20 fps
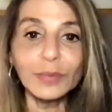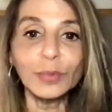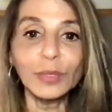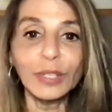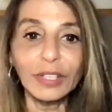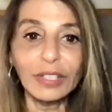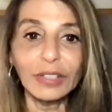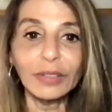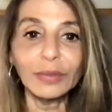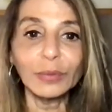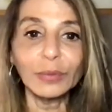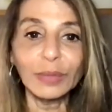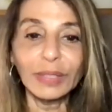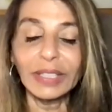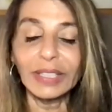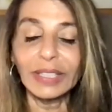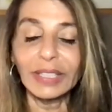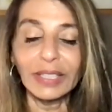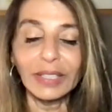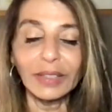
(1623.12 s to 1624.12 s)
we
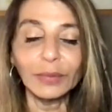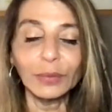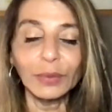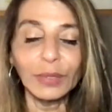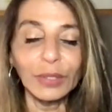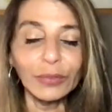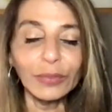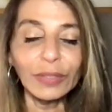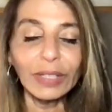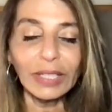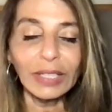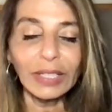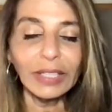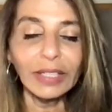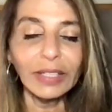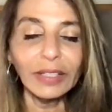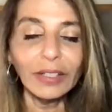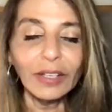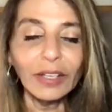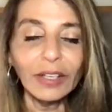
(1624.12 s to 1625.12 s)

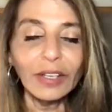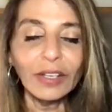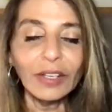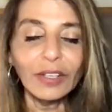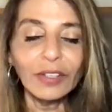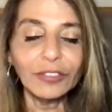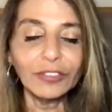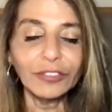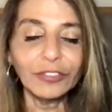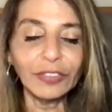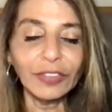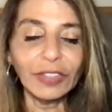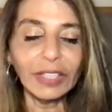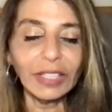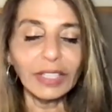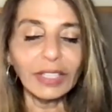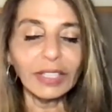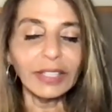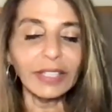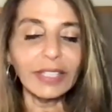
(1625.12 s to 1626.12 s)
really
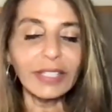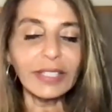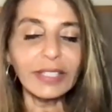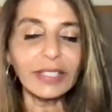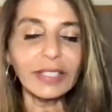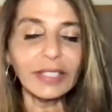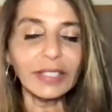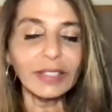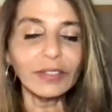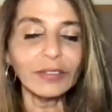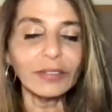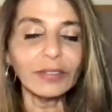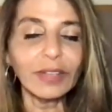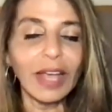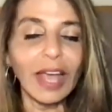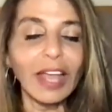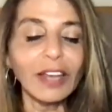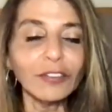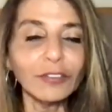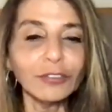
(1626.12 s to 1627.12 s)
feel this
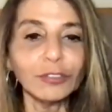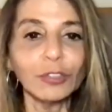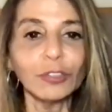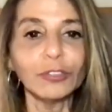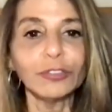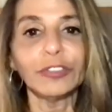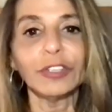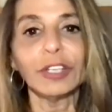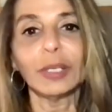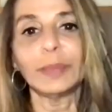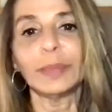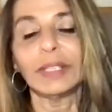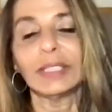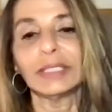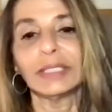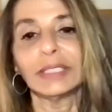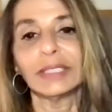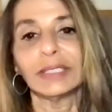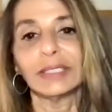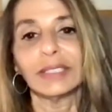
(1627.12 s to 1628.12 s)

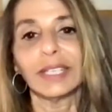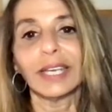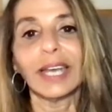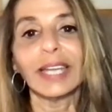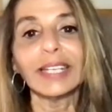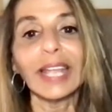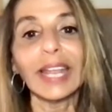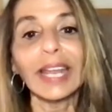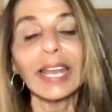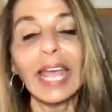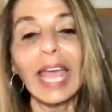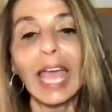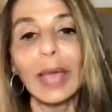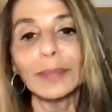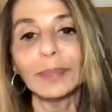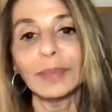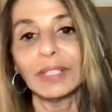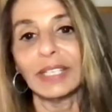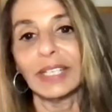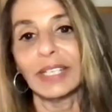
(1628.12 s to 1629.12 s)
unfulfillment and
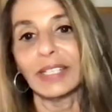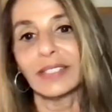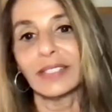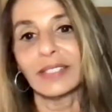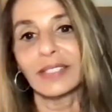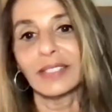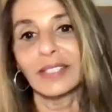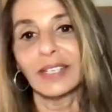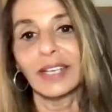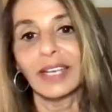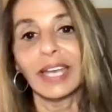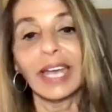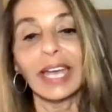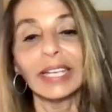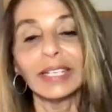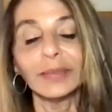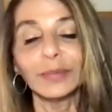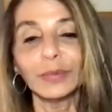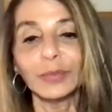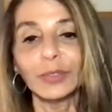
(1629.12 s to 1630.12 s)
unhappiness,
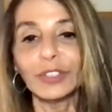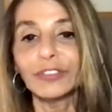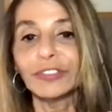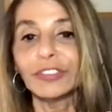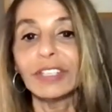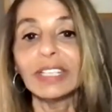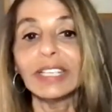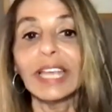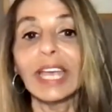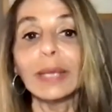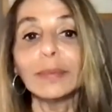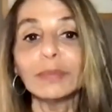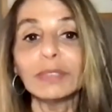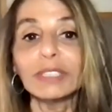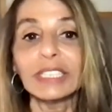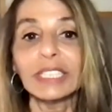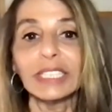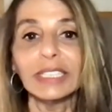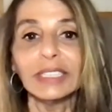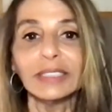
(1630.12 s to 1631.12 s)
and we feel
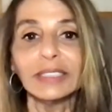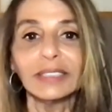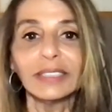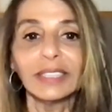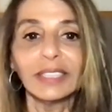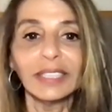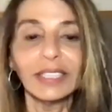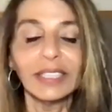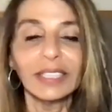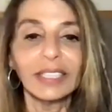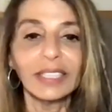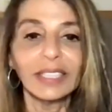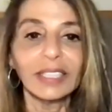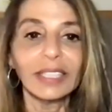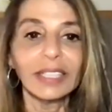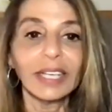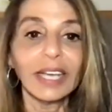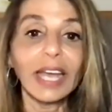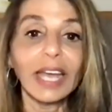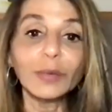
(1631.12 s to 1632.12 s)
empty,
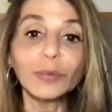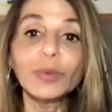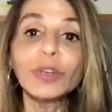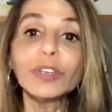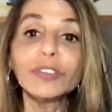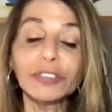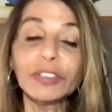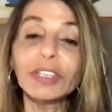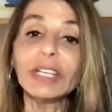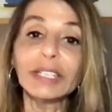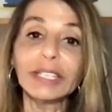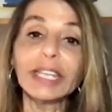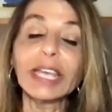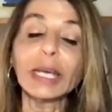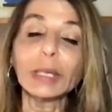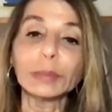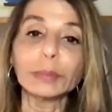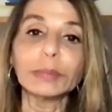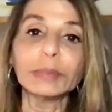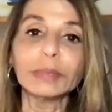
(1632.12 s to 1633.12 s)
and we feel
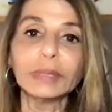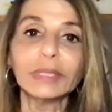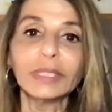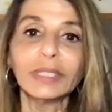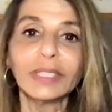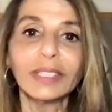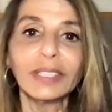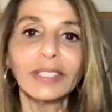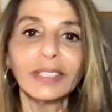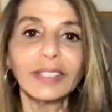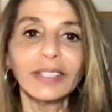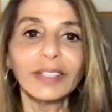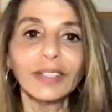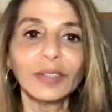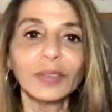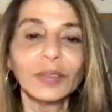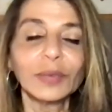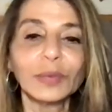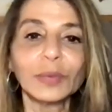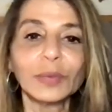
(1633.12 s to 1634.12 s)
numb.
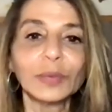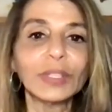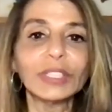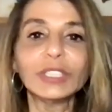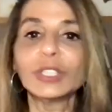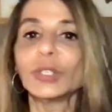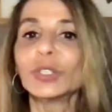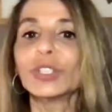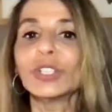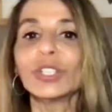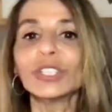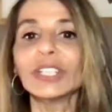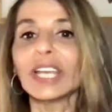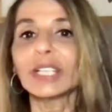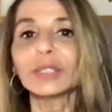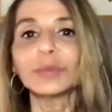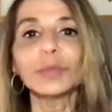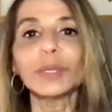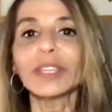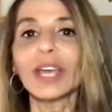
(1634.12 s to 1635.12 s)
We don't
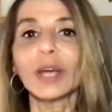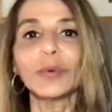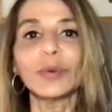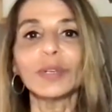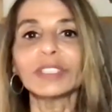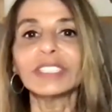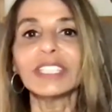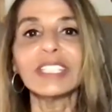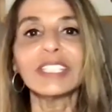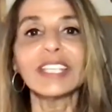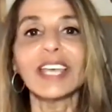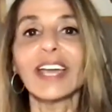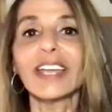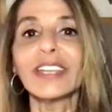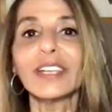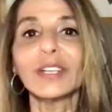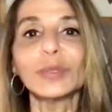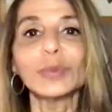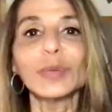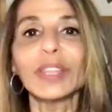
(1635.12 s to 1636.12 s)
connect with our
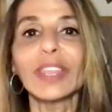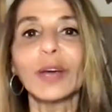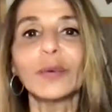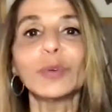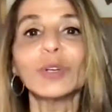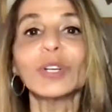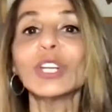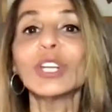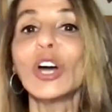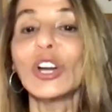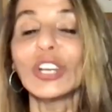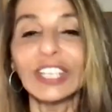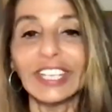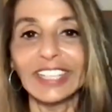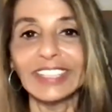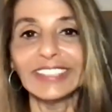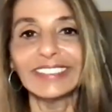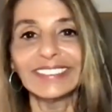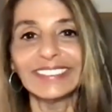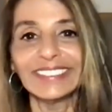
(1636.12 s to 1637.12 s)
desire, with our
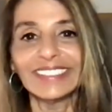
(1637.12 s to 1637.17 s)
longing.